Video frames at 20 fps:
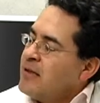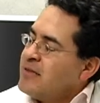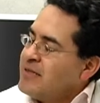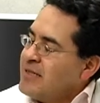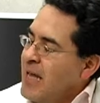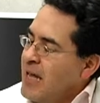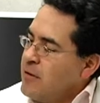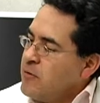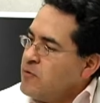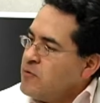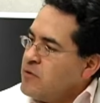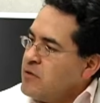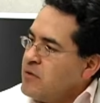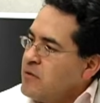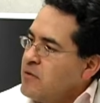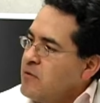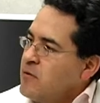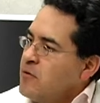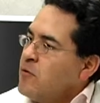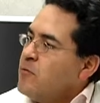status
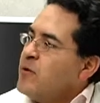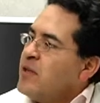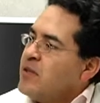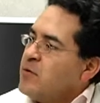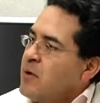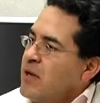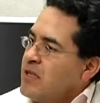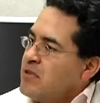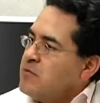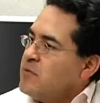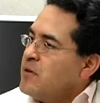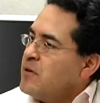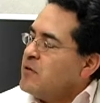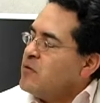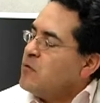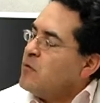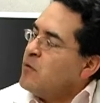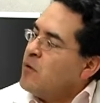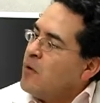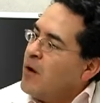to be transferred
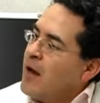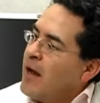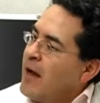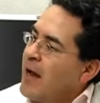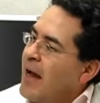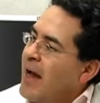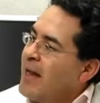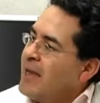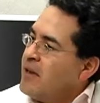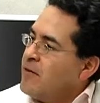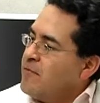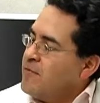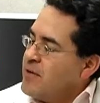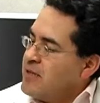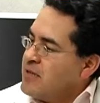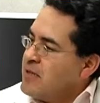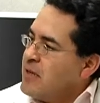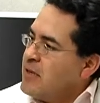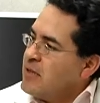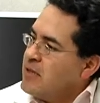to a higher
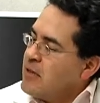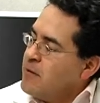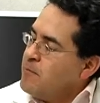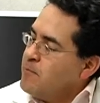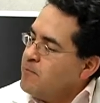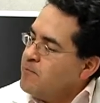facility.